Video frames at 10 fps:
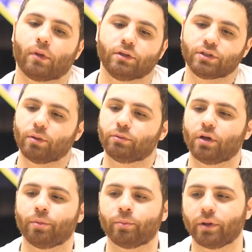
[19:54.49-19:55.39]
just the
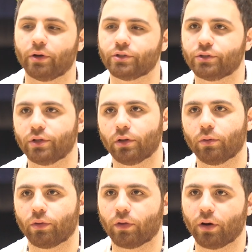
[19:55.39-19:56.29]
type of players you're dealing
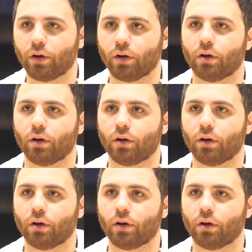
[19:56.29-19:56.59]
with here,